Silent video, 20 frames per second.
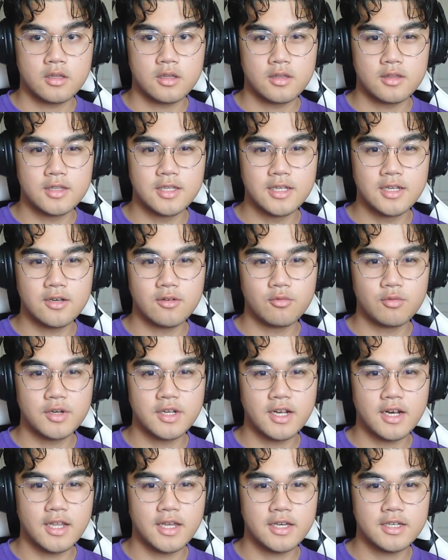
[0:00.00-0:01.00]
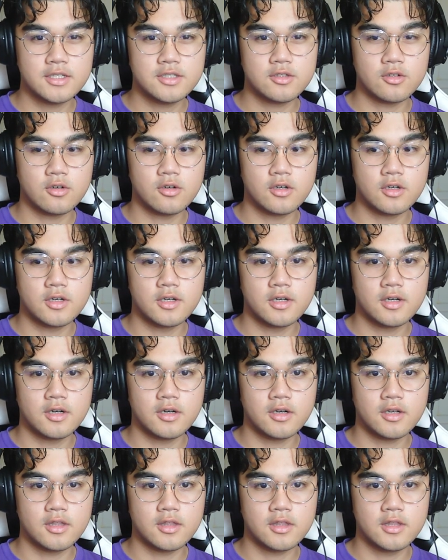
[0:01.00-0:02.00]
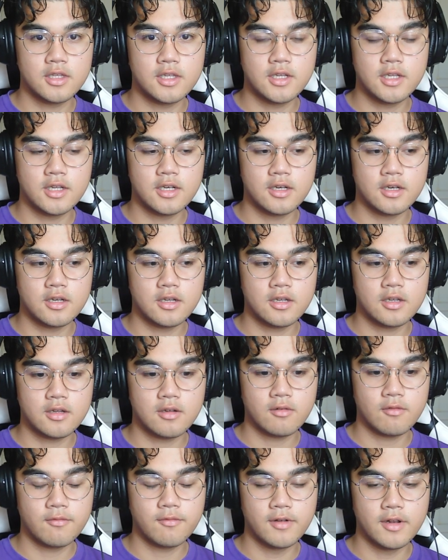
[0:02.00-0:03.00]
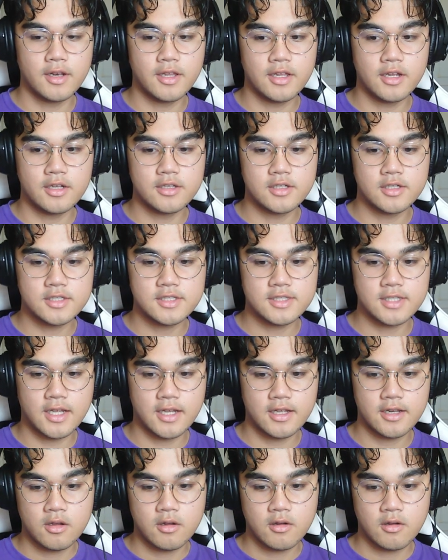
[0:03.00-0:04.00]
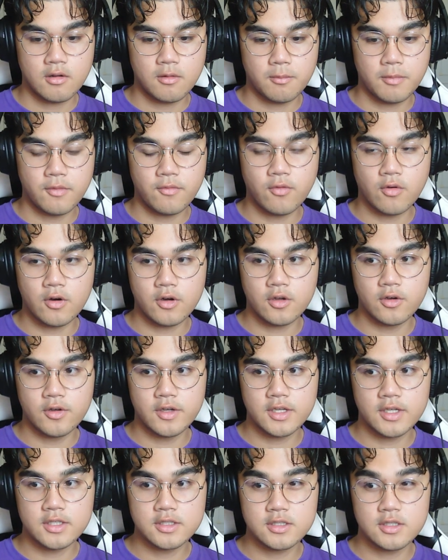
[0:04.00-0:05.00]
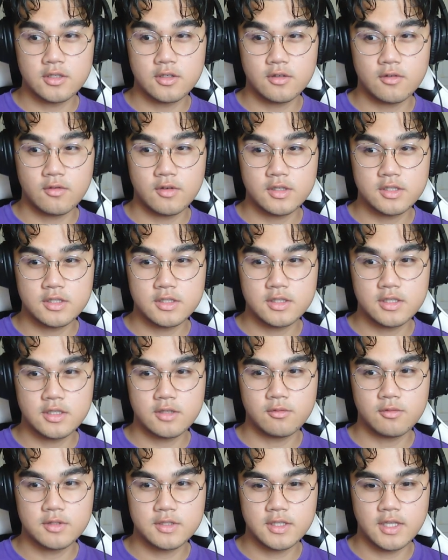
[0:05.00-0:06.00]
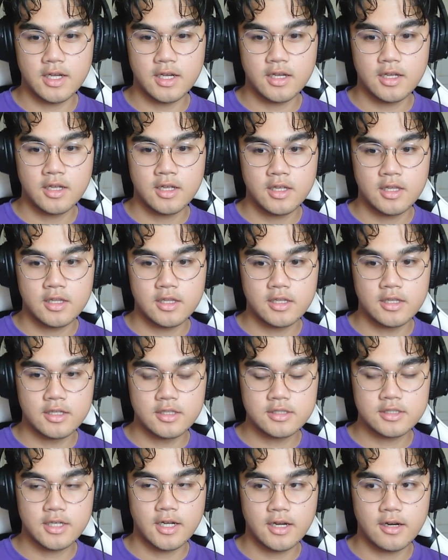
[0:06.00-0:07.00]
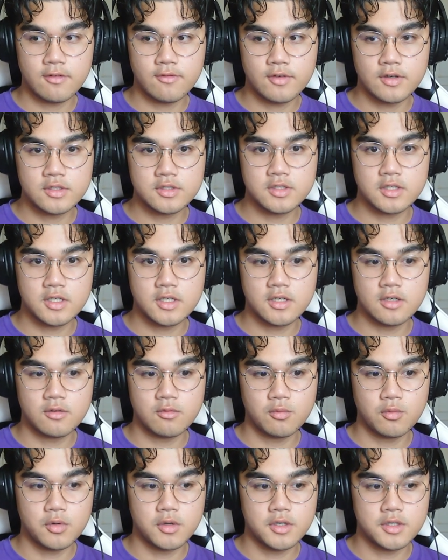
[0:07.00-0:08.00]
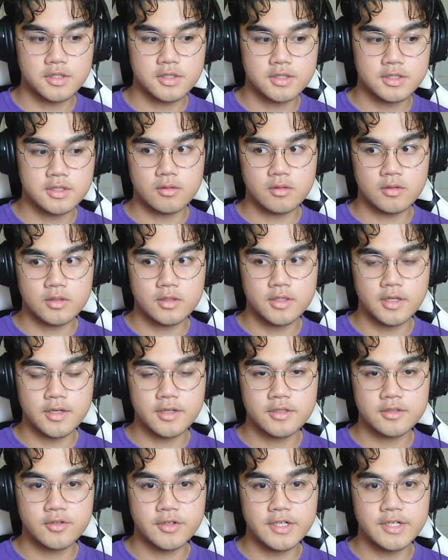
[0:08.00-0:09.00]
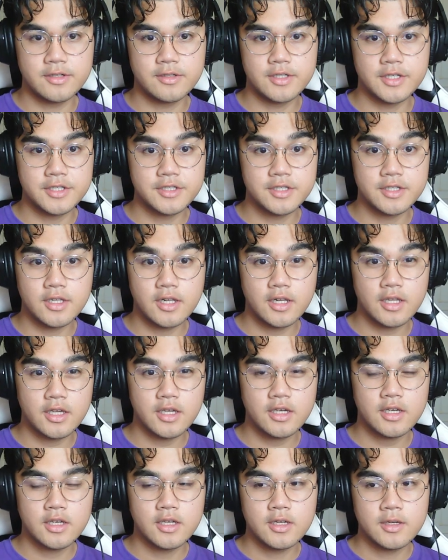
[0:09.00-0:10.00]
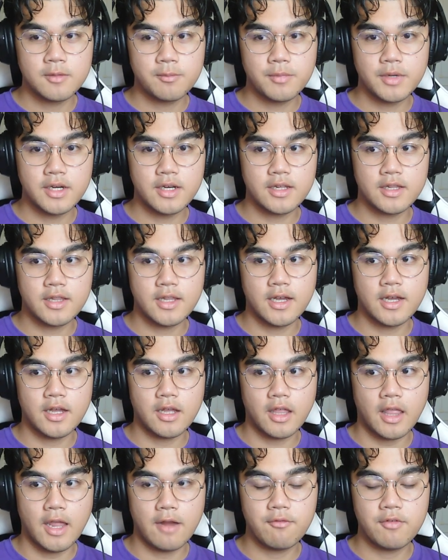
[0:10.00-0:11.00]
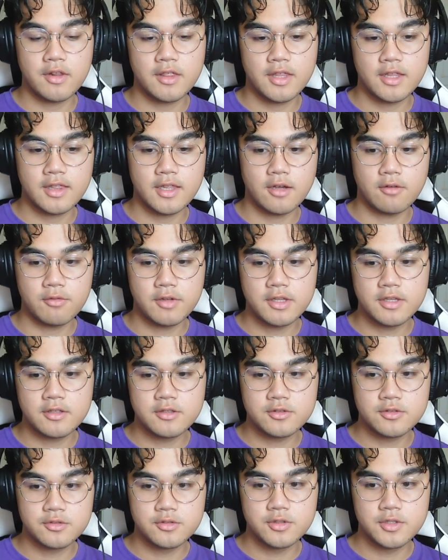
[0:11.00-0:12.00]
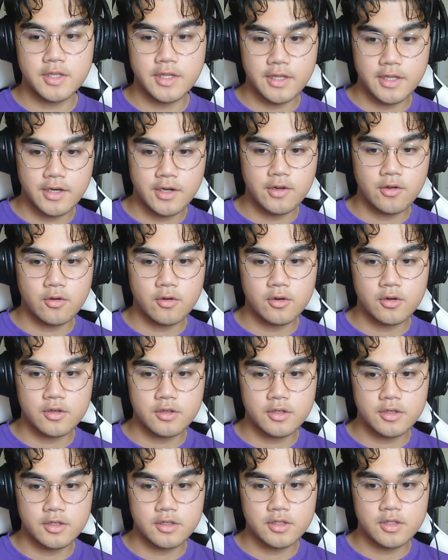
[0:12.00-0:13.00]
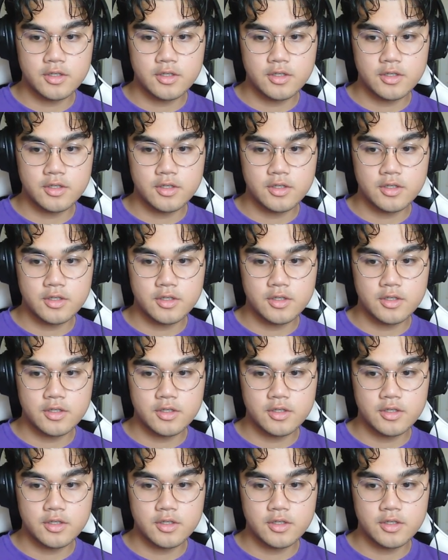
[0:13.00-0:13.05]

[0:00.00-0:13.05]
didn't realize or didn't fully understand before going into university was that the entire first year was done traditionally, meaning that everything that we did or